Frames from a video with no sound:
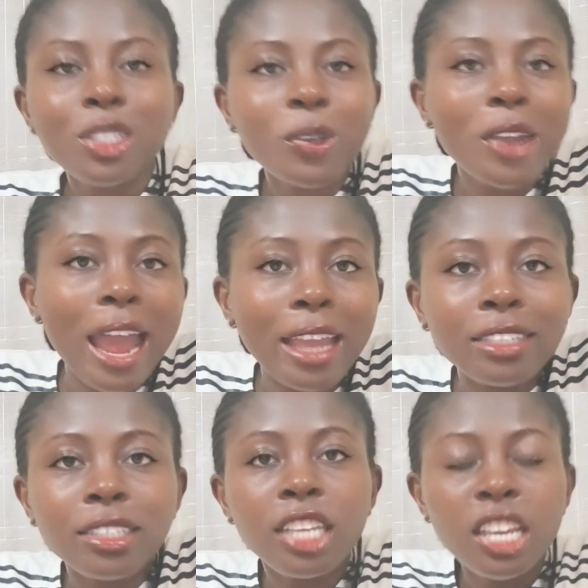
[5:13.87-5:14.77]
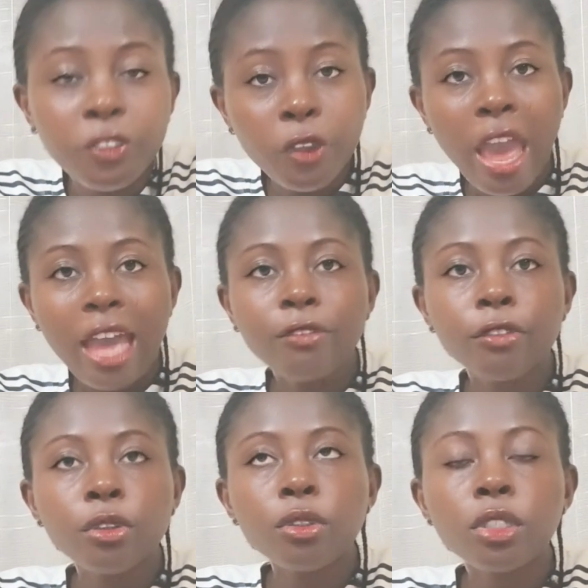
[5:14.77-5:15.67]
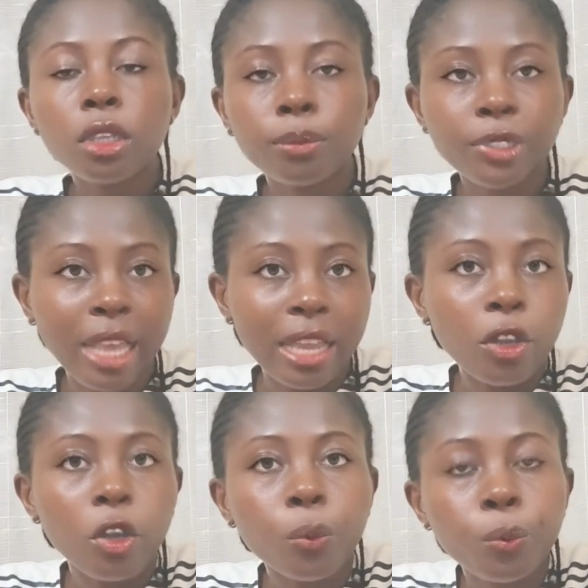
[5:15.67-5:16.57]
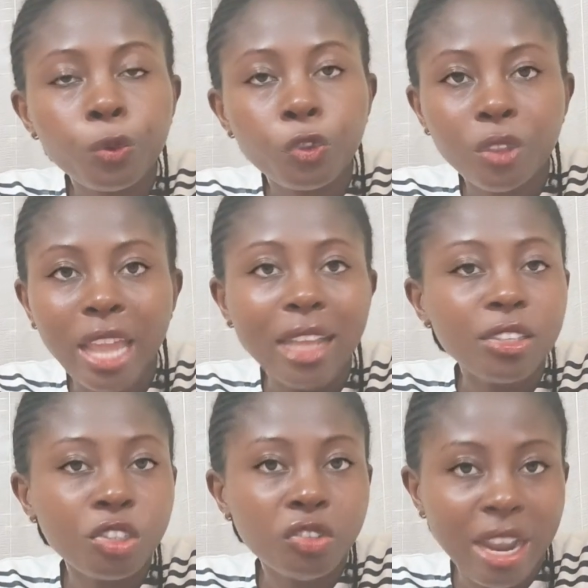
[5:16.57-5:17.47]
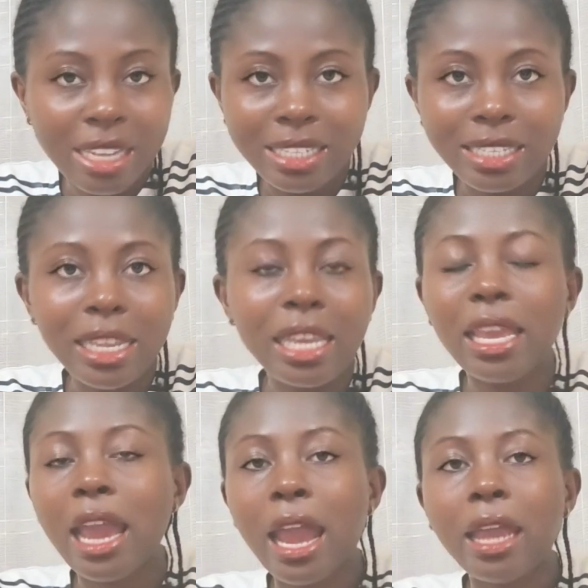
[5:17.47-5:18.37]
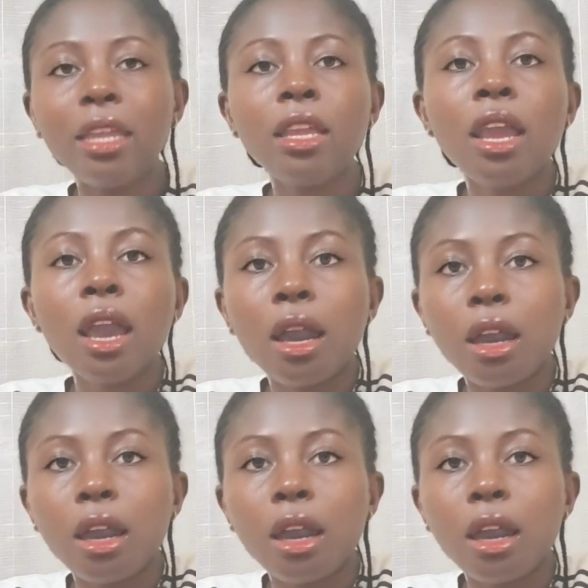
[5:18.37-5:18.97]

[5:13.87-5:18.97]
So guys, if you haven't signed up to the SEOWriting.AI